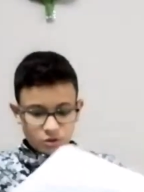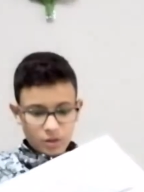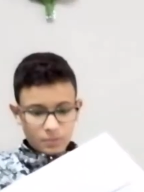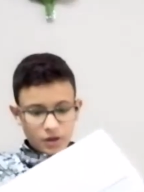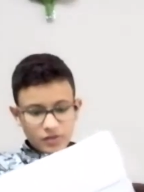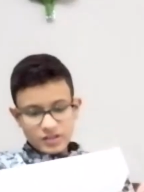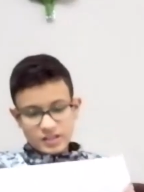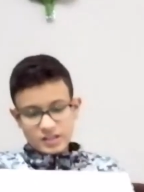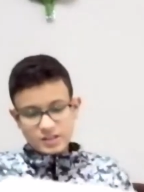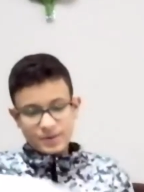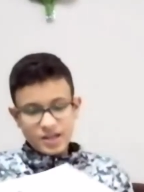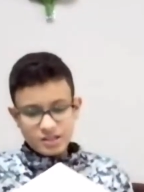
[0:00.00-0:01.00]
bought this
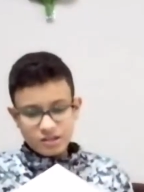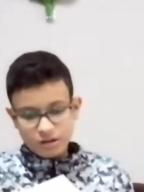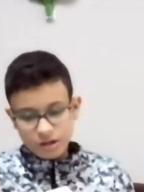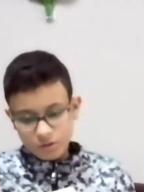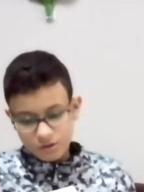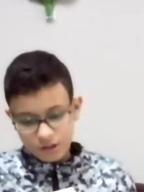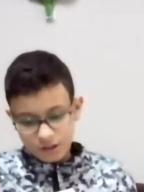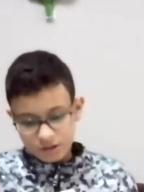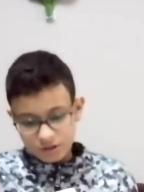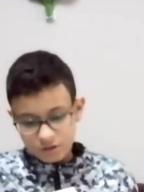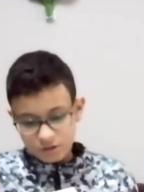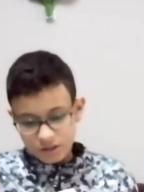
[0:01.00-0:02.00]
in space gray with
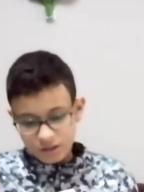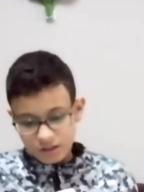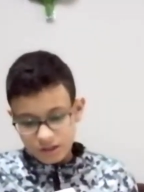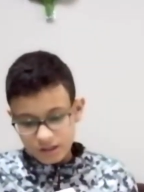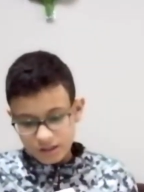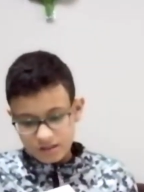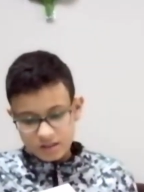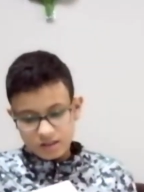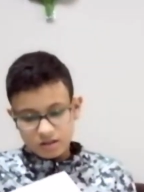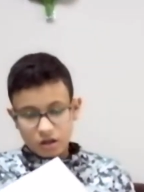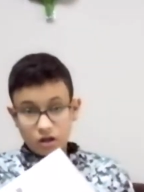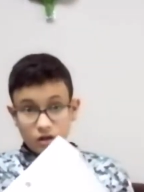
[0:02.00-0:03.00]
128 gigs.
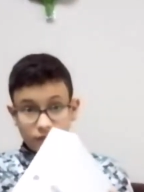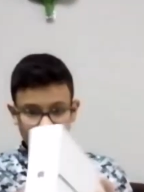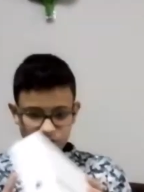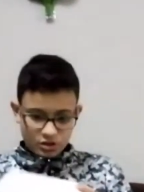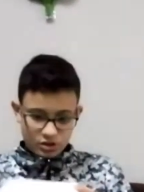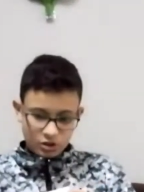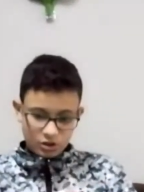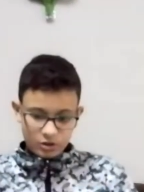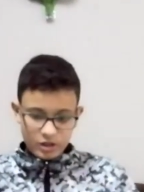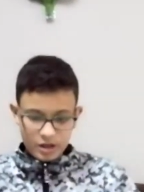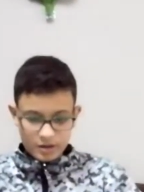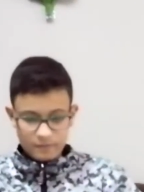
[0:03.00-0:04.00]
So
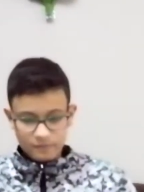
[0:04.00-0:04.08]
yeah.